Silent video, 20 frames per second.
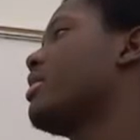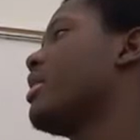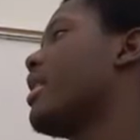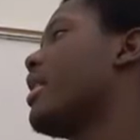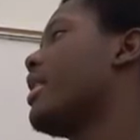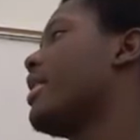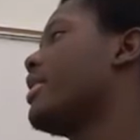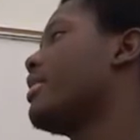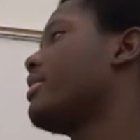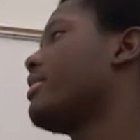with
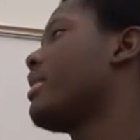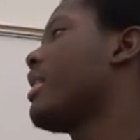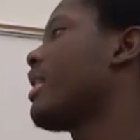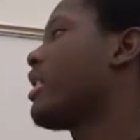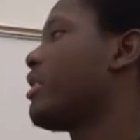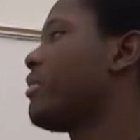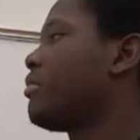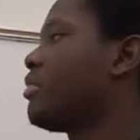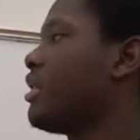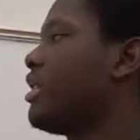hashing
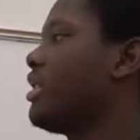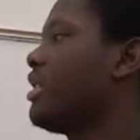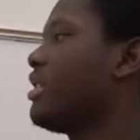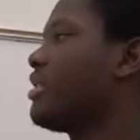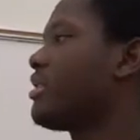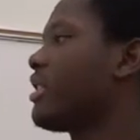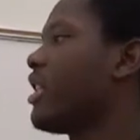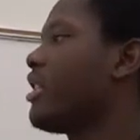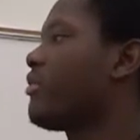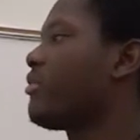that is not
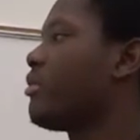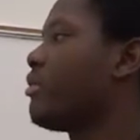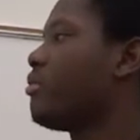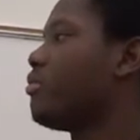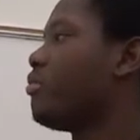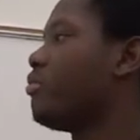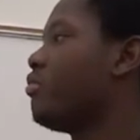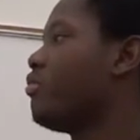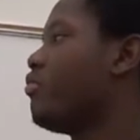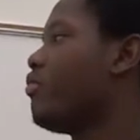completely safe